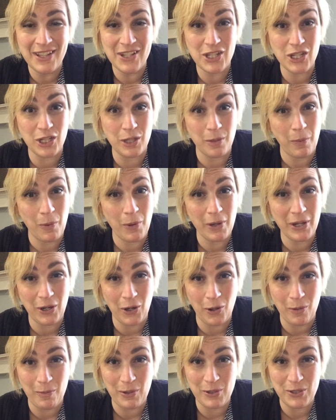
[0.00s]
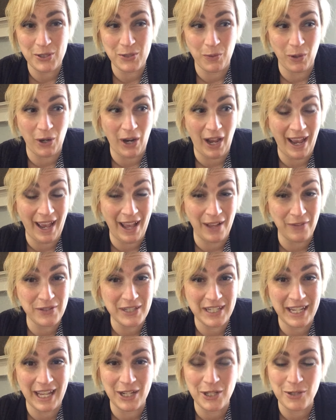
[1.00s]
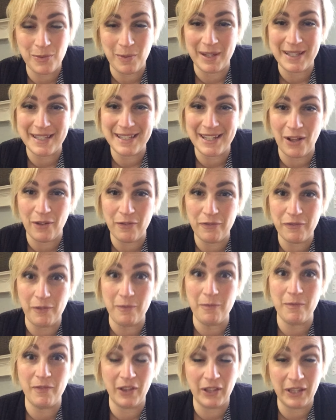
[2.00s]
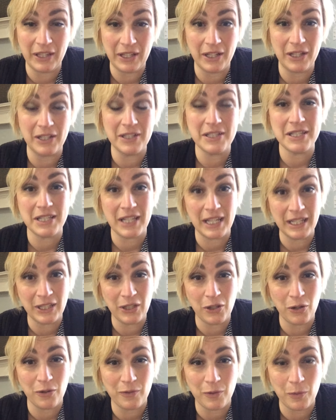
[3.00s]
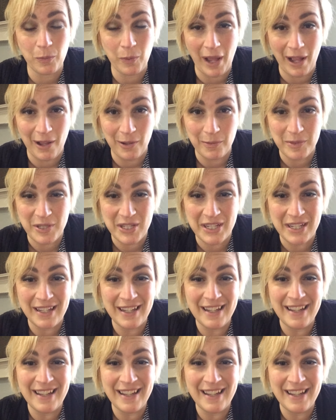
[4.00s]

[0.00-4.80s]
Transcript: to the point almost where I have to catch myself from feeling slightly overwhelmed